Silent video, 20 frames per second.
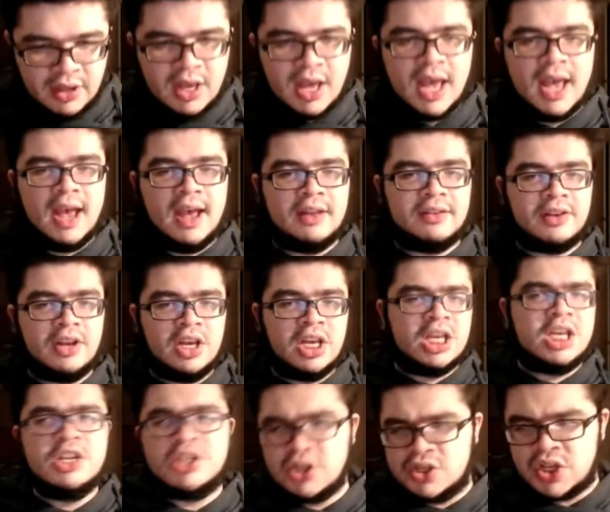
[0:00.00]
and
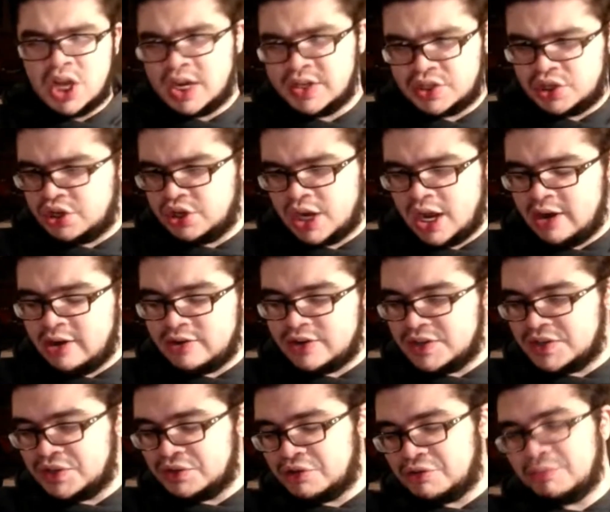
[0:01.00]
he just has a good energy
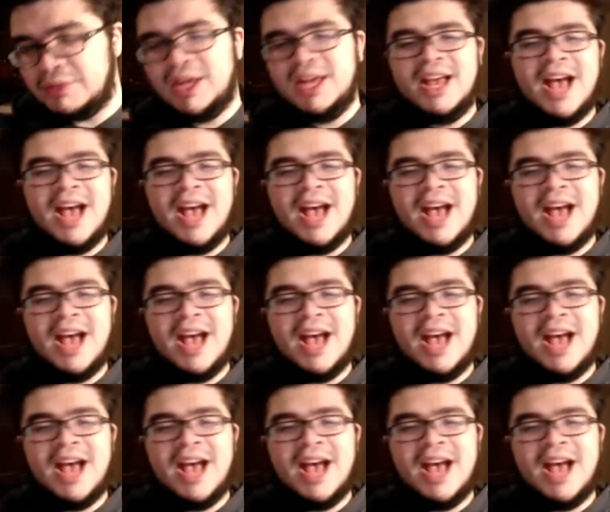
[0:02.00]
to him.